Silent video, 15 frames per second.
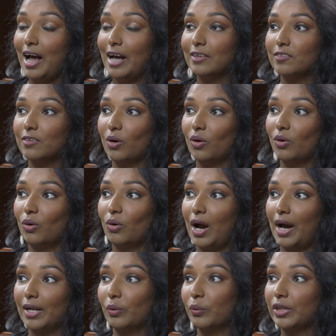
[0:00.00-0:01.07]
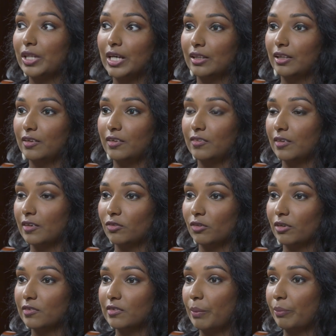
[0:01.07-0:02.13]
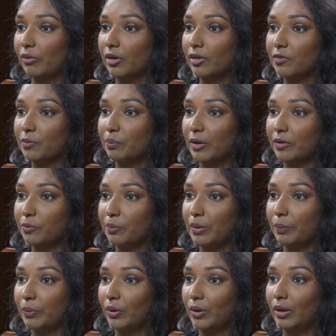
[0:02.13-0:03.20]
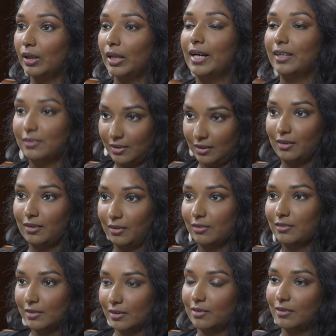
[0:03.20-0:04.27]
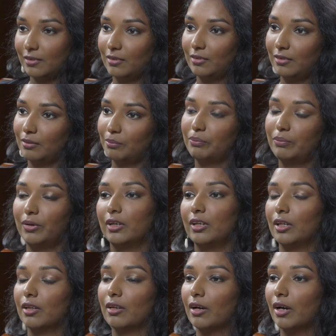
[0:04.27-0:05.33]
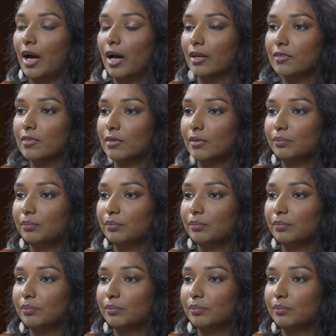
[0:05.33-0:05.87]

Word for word: And so I don't think that these things are as separate as people like to put in their heads.